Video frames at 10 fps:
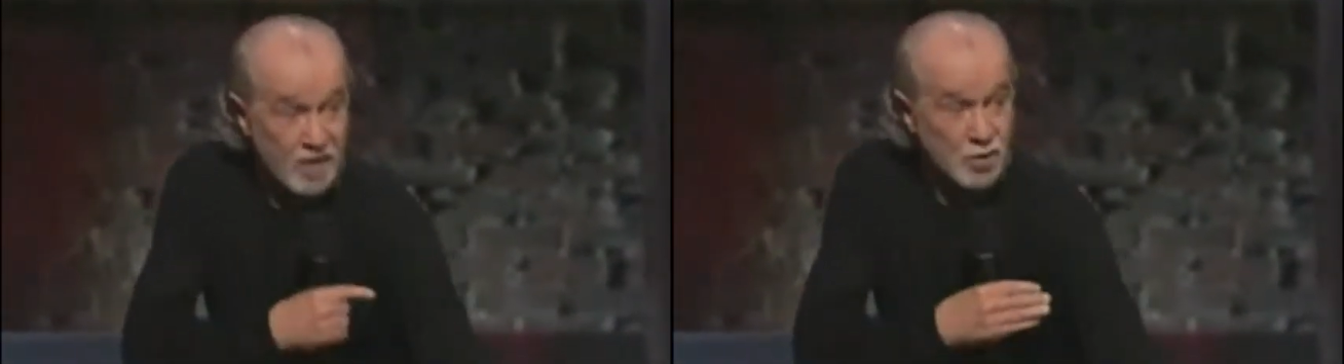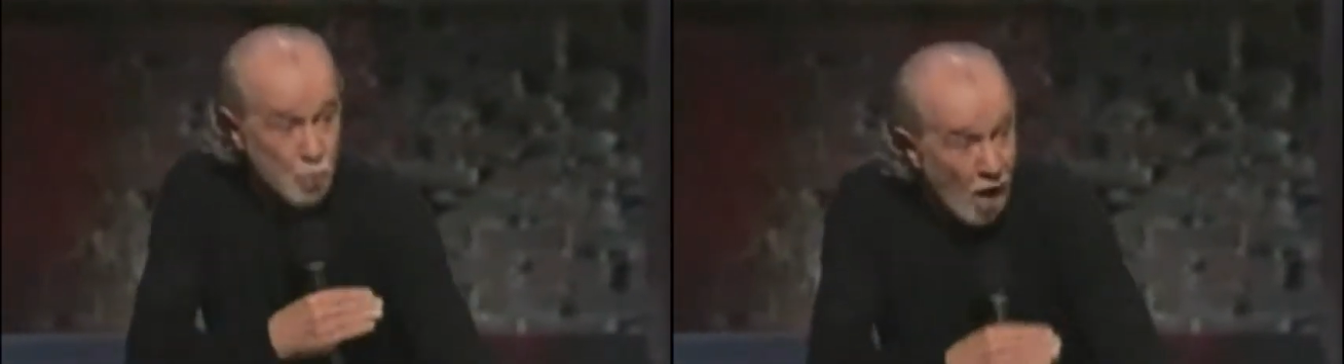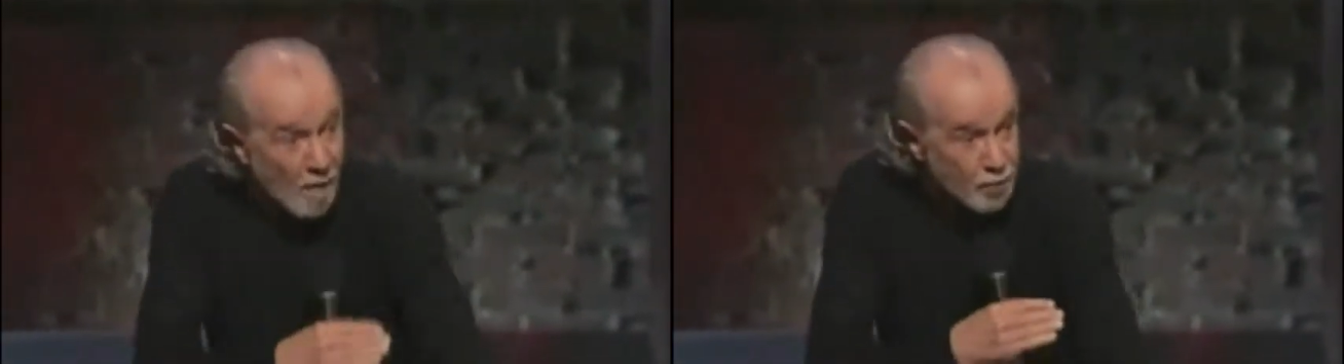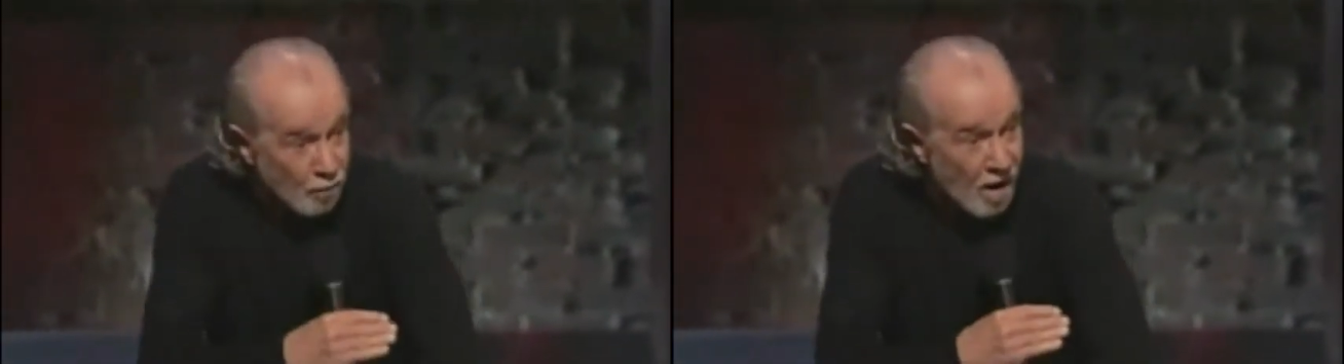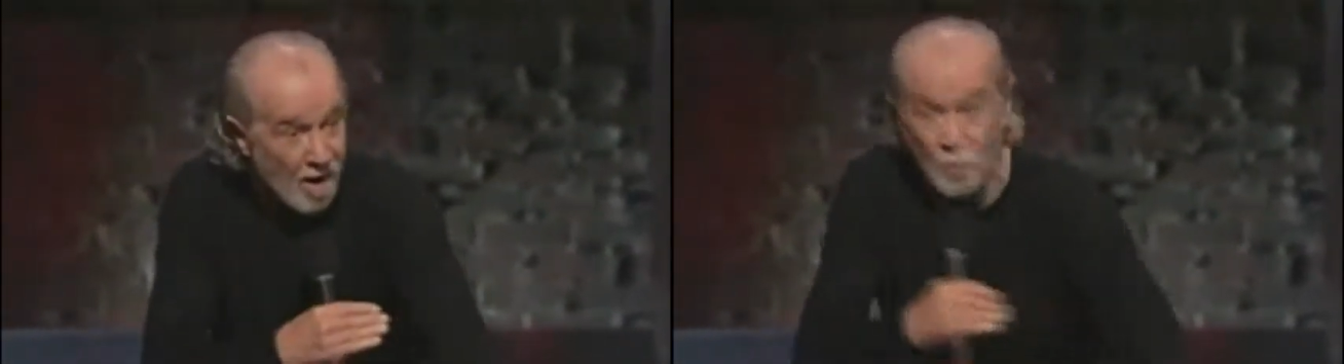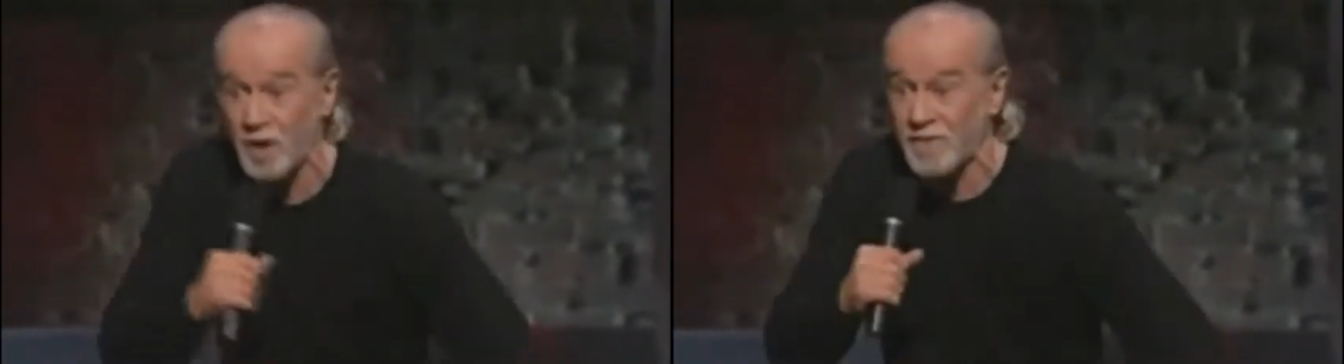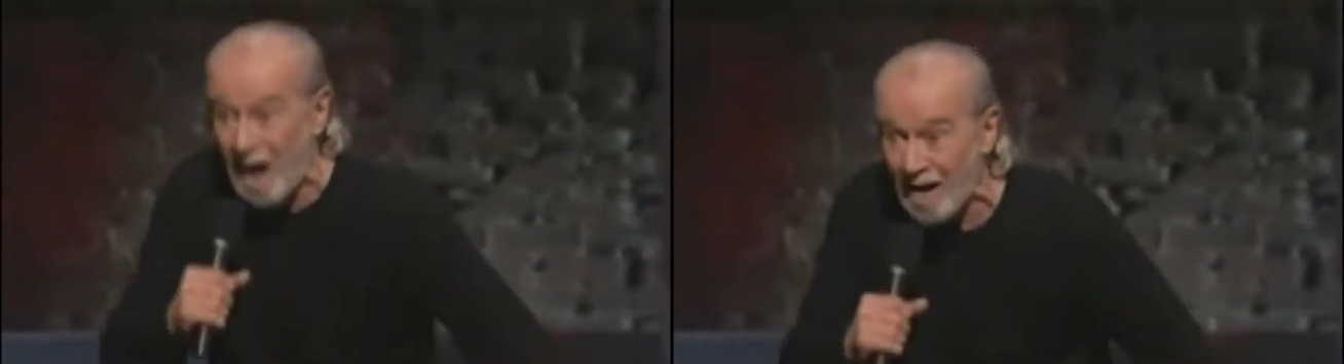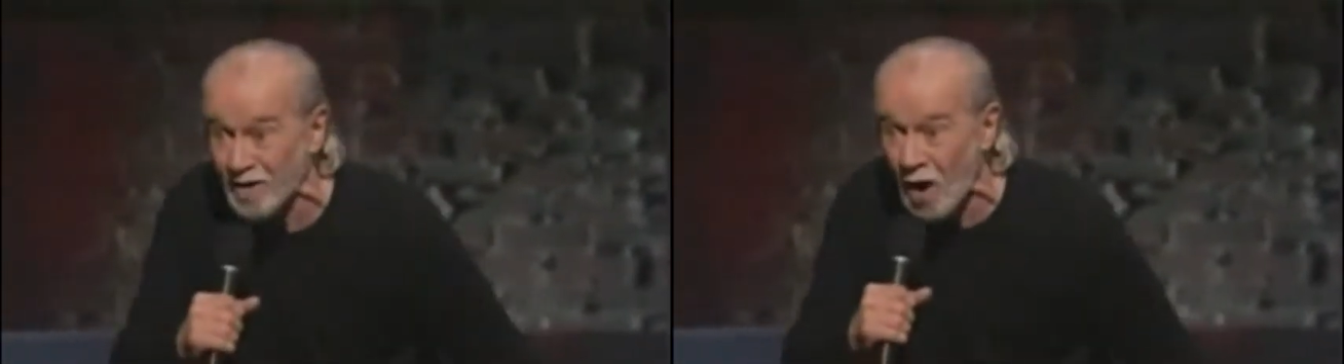they swab your arm with
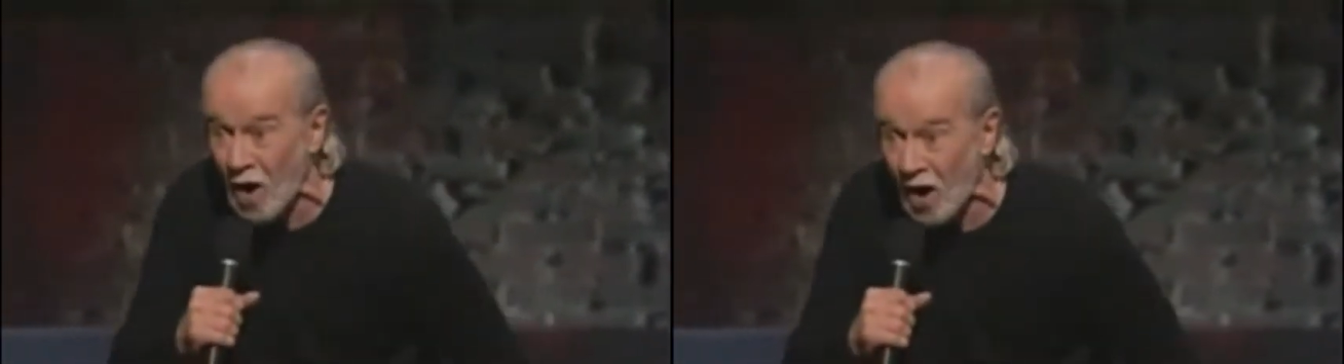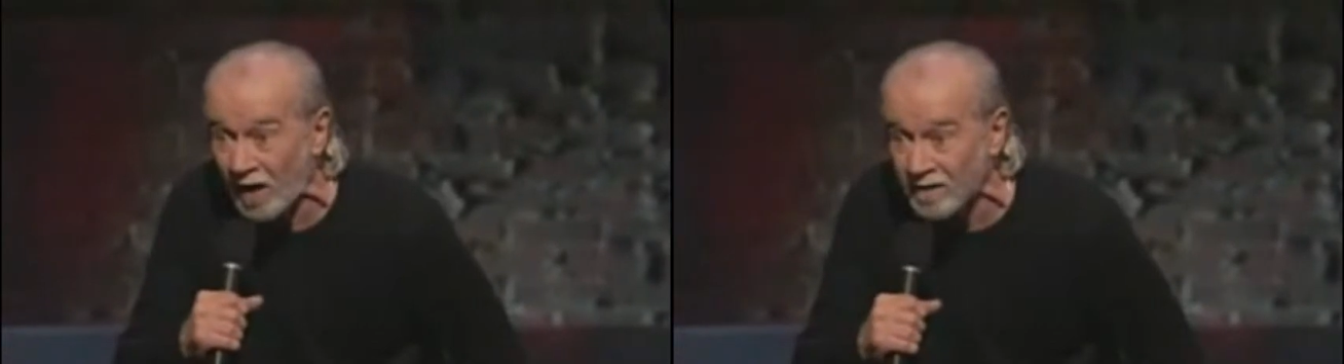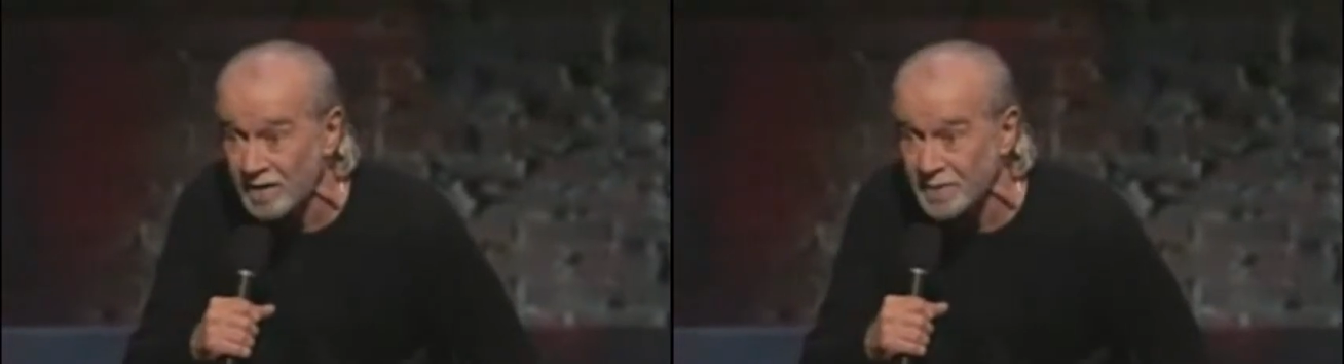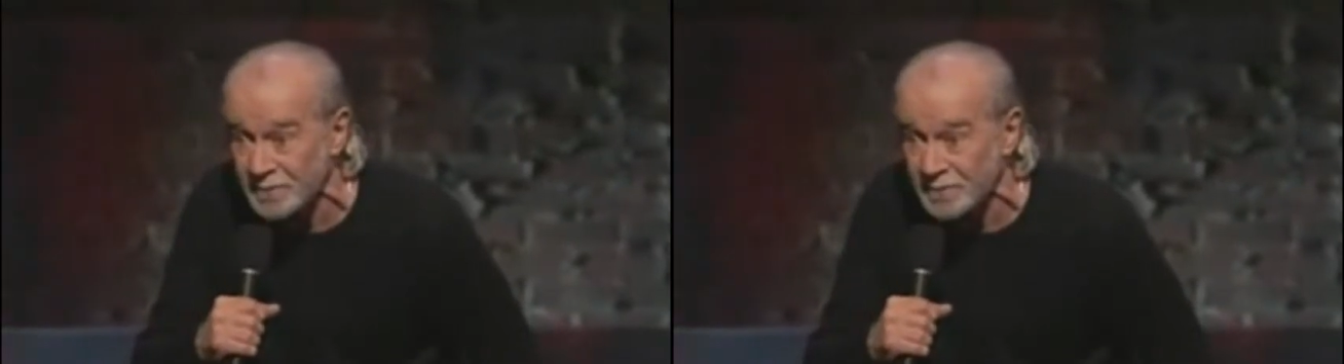alcohol.